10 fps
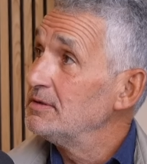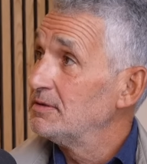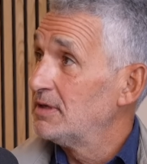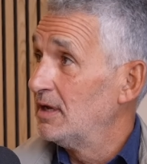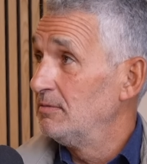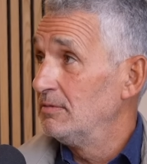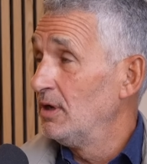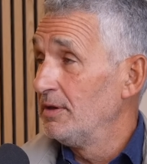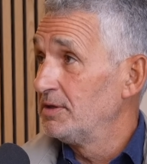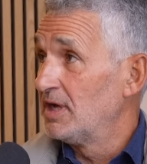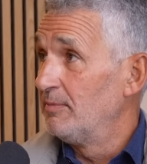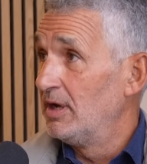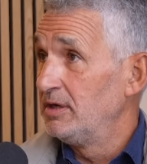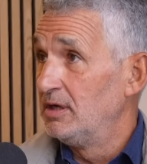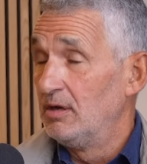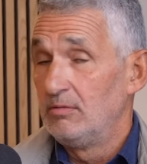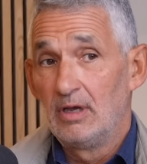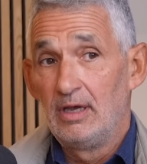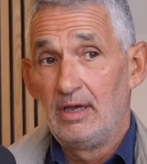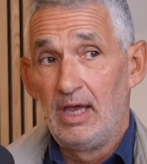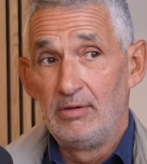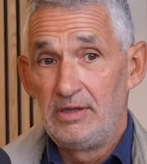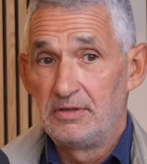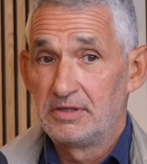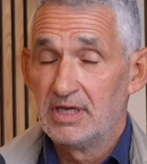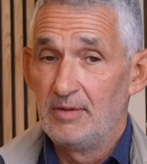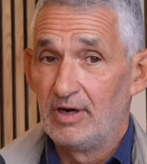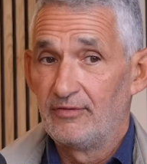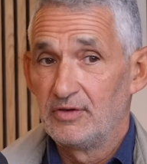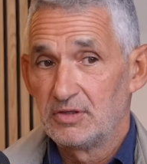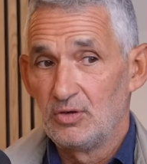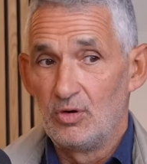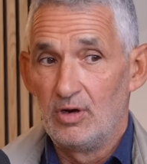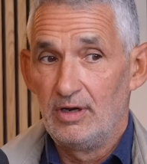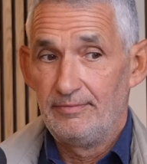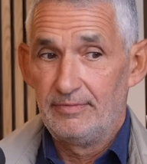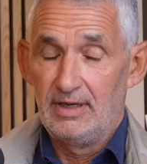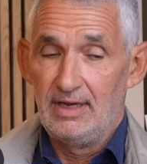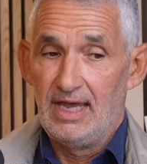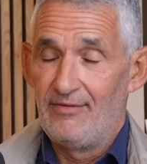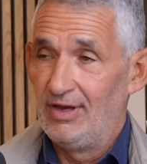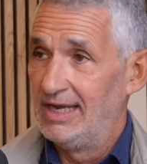so a lot of the time, I, you know, I'll either skip breakfast or have